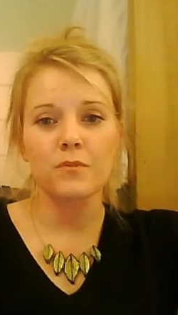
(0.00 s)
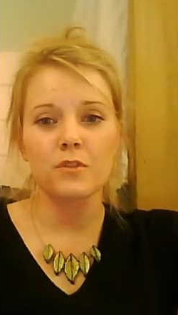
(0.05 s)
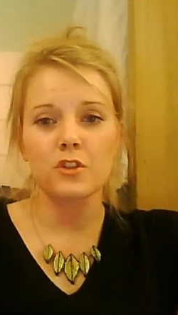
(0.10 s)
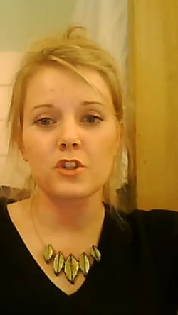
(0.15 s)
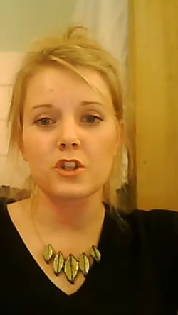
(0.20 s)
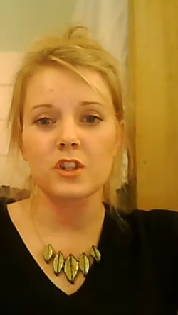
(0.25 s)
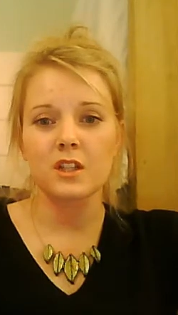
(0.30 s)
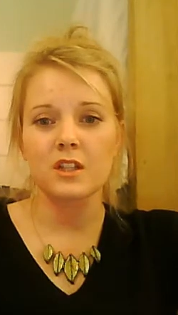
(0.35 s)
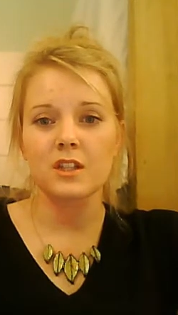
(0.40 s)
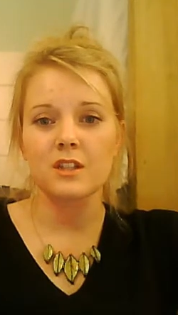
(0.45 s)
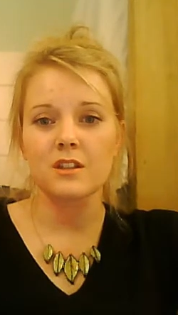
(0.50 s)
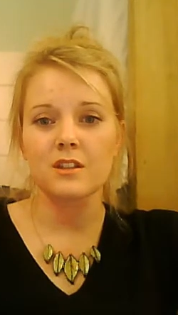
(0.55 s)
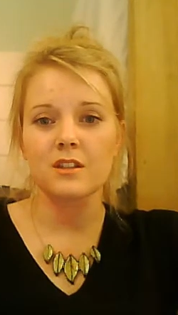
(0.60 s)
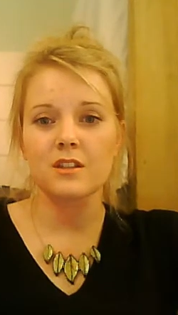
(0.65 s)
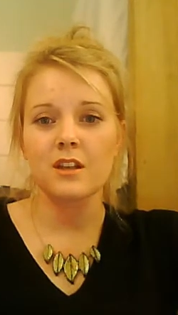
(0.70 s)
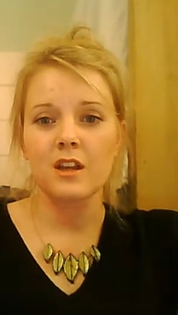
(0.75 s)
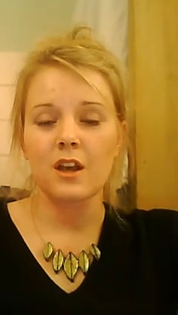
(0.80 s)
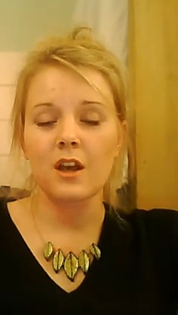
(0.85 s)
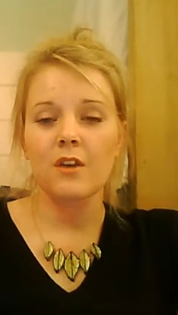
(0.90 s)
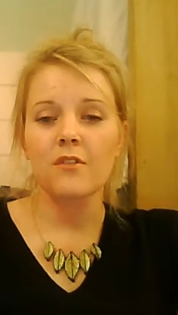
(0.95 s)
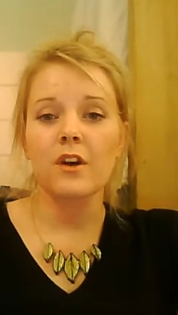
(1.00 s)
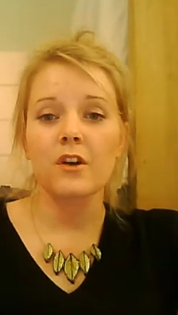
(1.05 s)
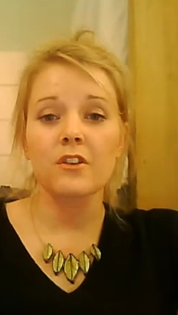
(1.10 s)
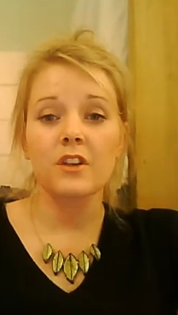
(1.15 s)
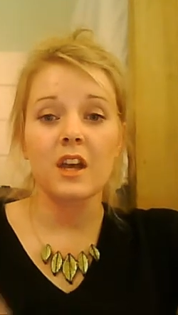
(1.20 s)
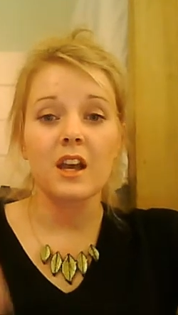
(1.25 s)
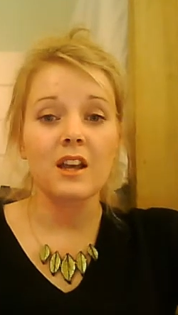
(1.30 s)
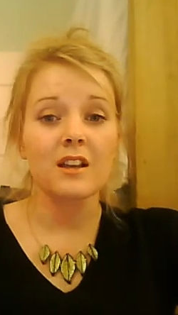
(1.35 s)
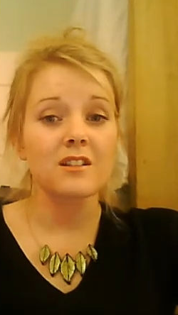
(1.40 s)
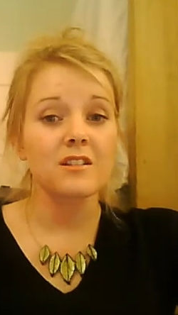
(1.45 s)
She's found
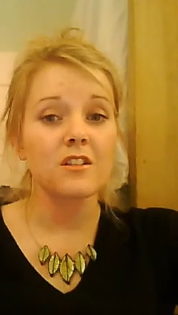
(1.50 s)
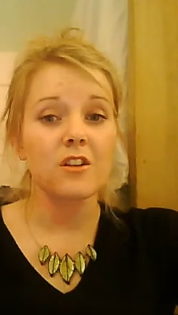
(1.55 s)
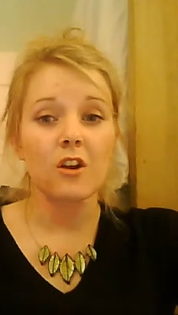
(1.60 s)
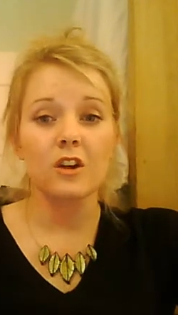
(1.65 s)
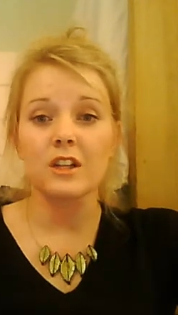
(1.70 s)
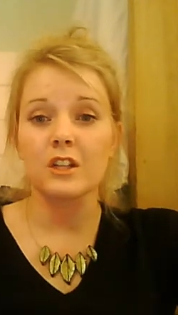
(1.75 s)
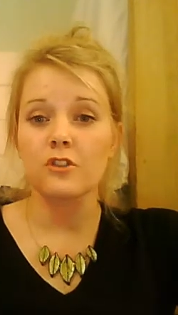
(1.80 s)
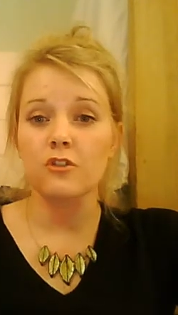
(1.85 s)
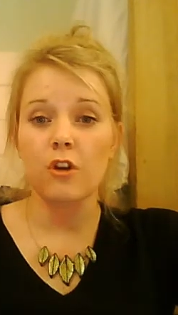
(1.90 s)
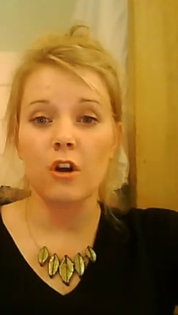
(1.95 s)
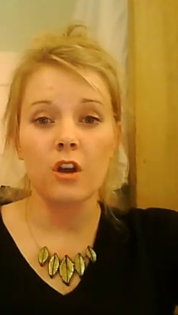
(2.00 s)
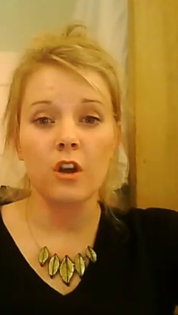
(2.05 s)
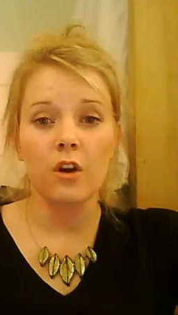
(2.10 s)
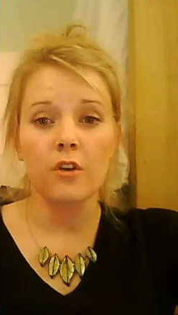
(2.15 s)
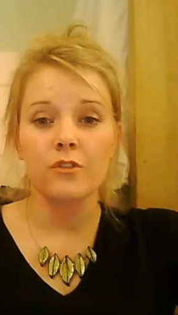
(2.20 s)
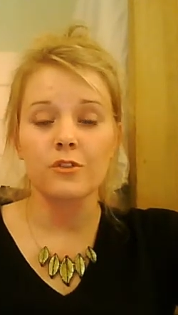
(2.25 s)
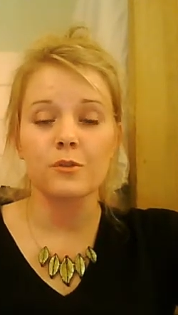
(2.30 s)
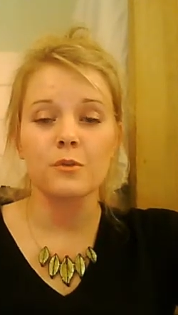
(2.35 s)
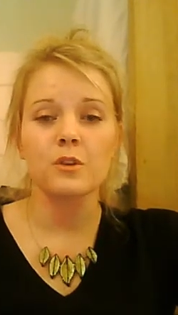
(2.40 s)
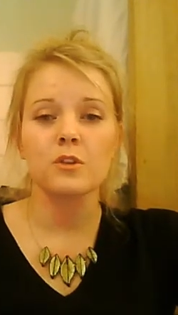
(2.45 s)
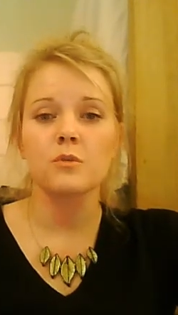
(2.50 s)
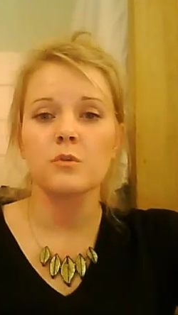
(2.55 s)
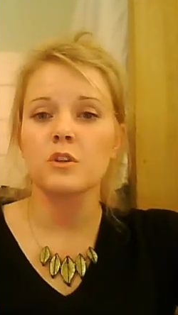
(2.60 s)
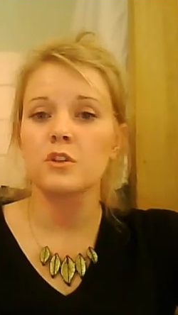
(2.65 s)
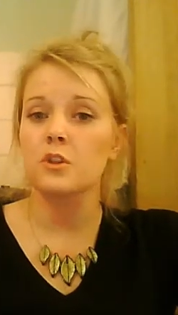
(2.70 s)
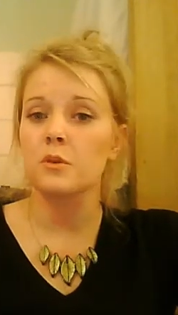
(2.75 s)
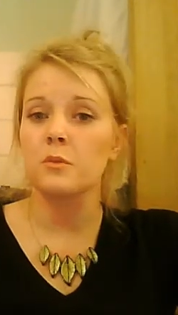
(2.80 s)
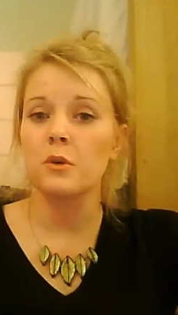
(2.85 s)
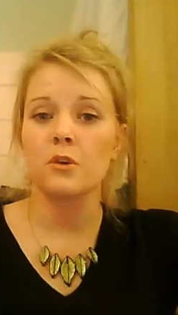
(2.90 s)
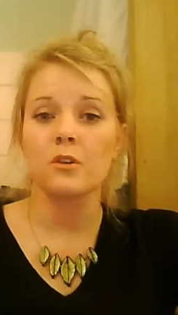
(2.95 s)
her hair slightly dry afterwards,
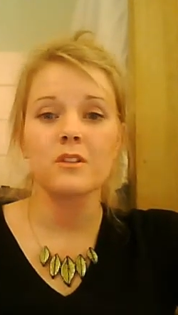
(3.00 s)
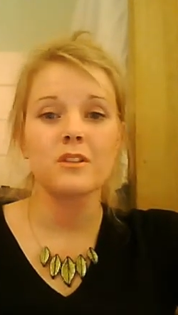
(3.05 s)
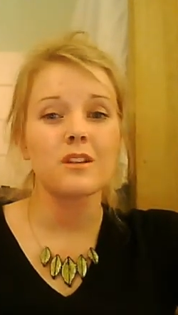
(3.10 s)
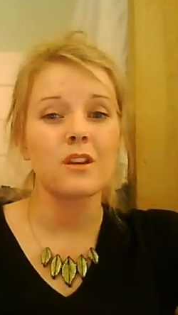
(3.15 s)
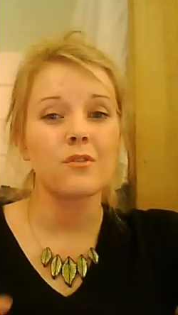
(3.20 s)
which, to be honest,